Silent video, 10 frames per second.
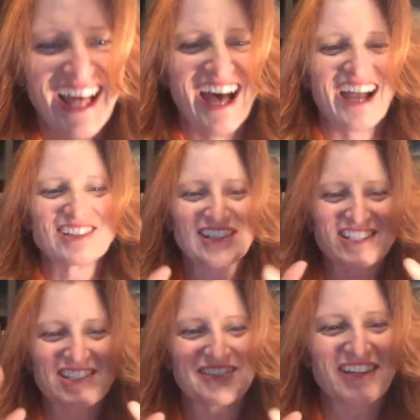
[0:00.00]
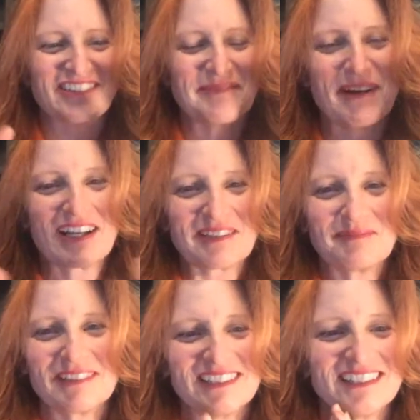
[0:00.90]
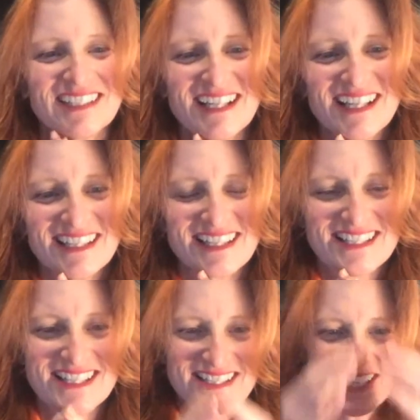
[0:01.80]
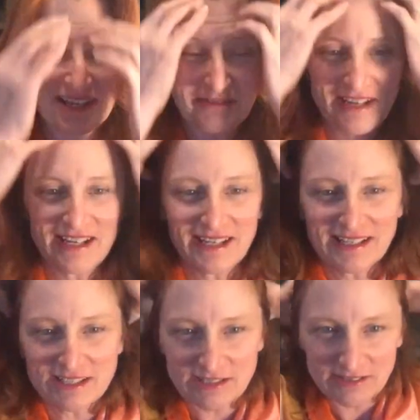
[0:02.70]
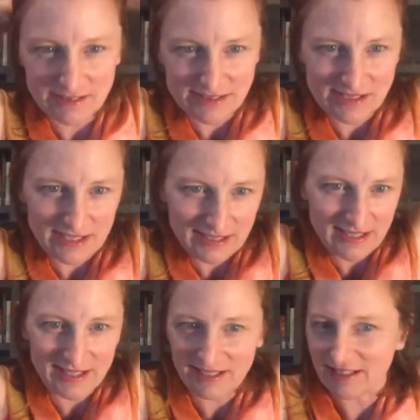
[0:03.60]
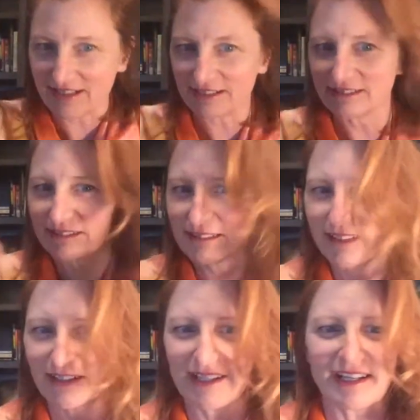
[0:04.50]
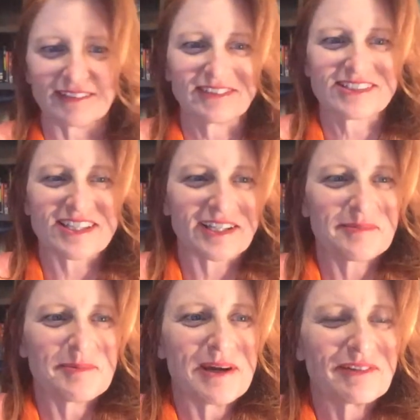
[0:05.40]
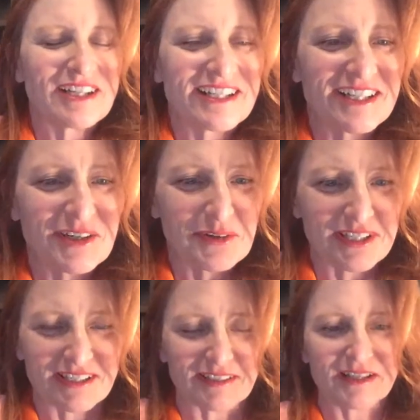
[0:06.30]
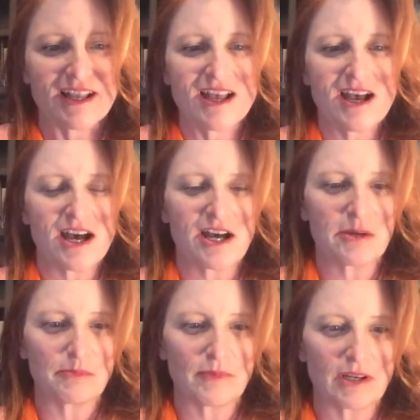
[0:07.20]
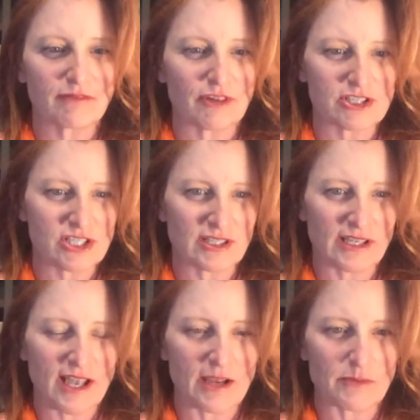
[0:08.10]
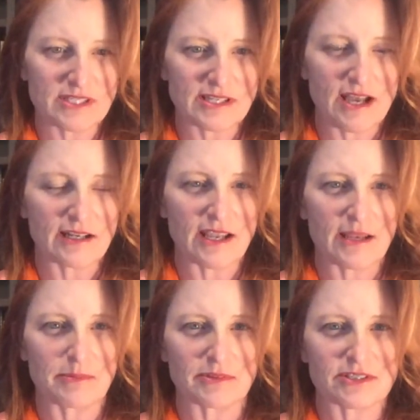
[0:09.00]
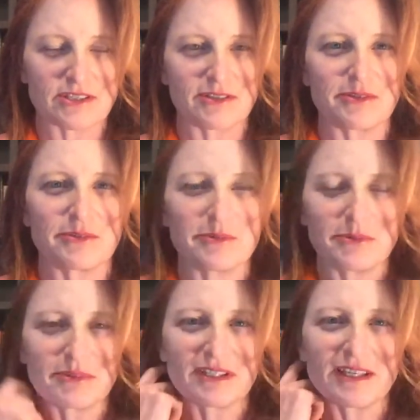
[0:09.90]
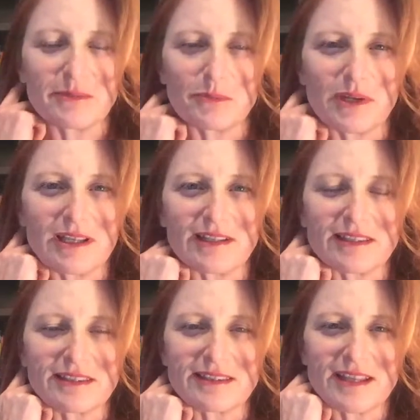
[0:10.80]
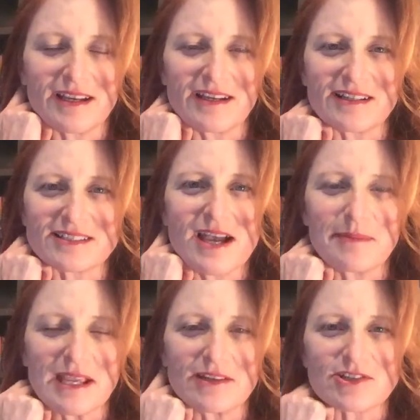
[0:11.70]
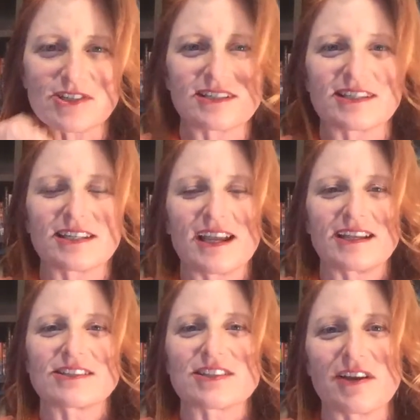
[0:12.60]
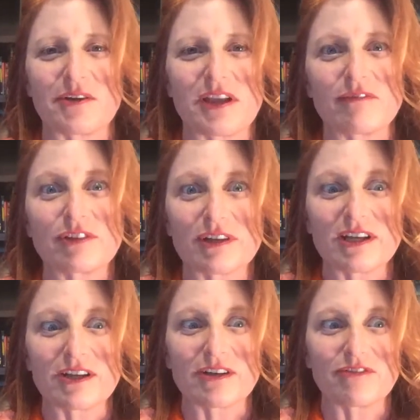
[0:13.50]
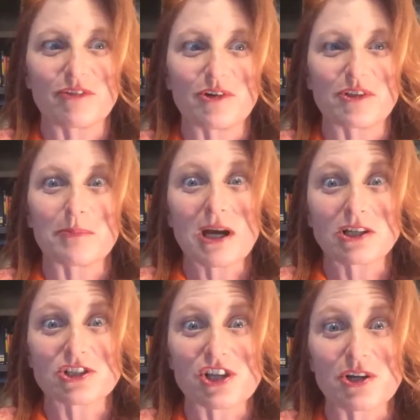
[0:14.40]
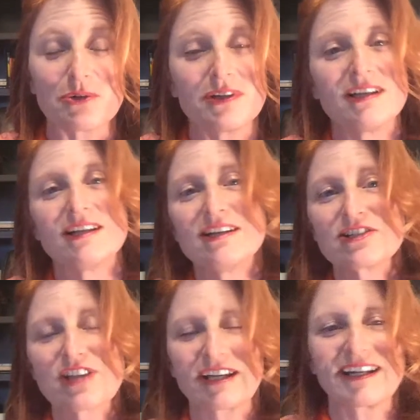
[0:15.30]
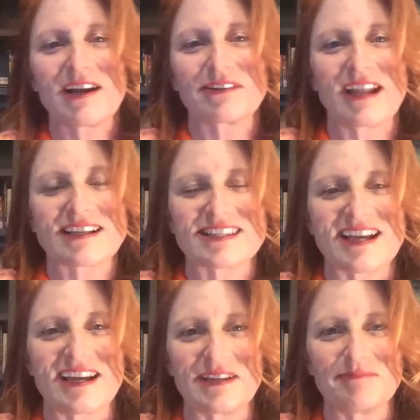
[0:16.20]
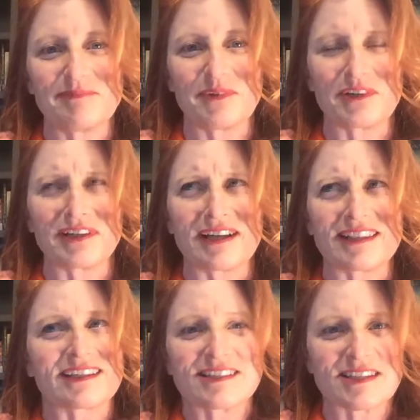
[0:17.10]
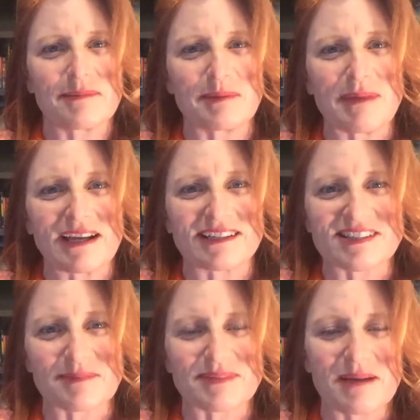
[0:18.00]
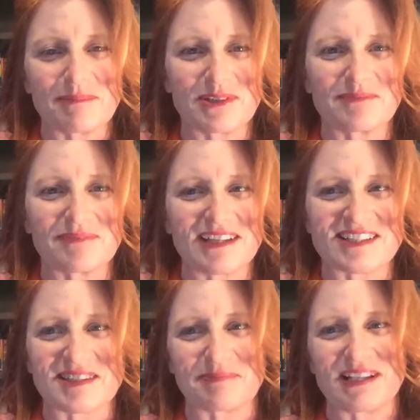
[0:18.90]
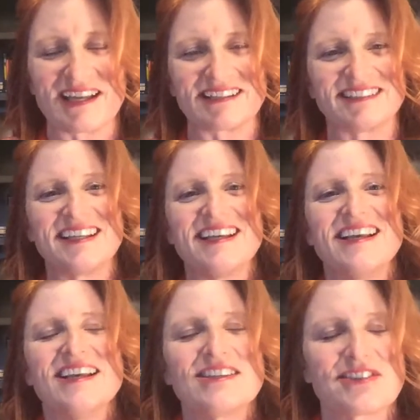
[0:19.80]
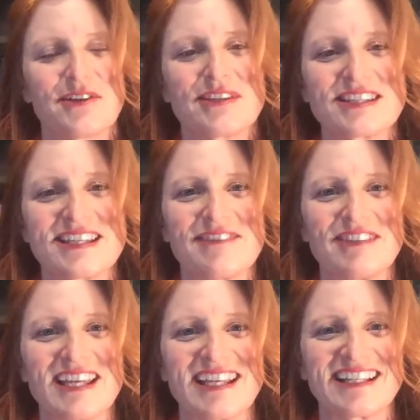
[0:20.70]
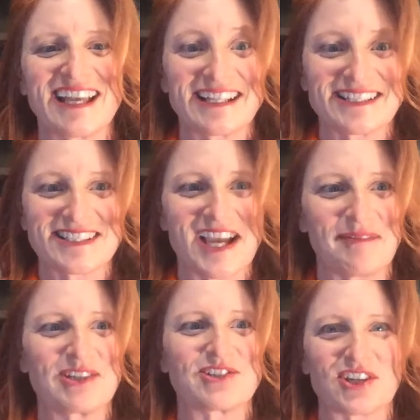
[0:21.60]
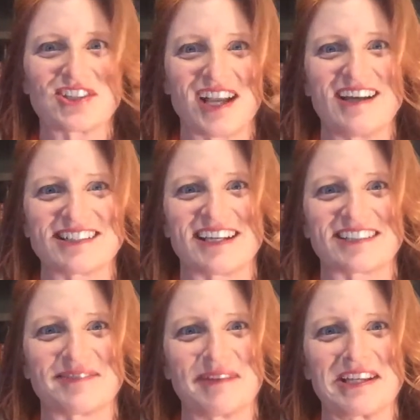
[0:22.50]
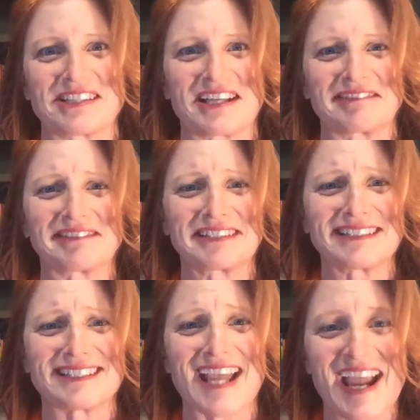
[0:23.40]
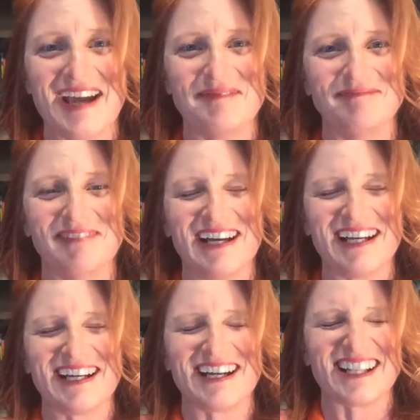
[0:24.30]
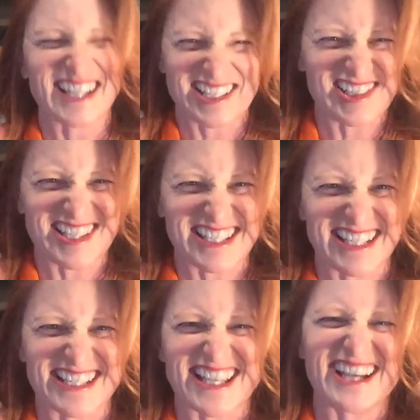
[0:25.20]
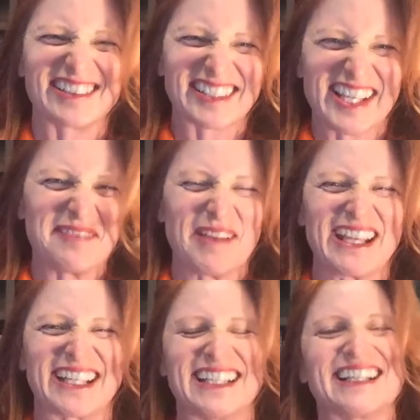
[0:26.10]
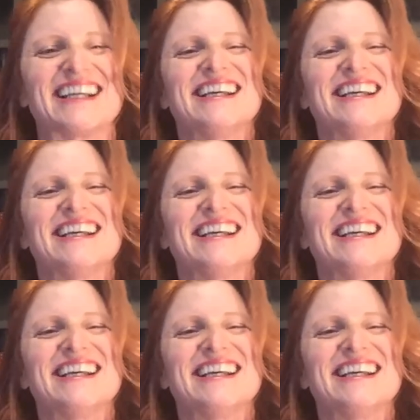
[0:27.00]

I trust you are remarkable. This is Radiance. Looks like okay. Looks like I'm about ready to go here. Unfortunately, I was not able to get with Tom Anderson tonight. So if you're here for the punk show, check it out next time. Or I think he's coming back in September. That's the plan. So this evening, like Tommy just contacted me. He's like, damn, electricity is out, can't make it.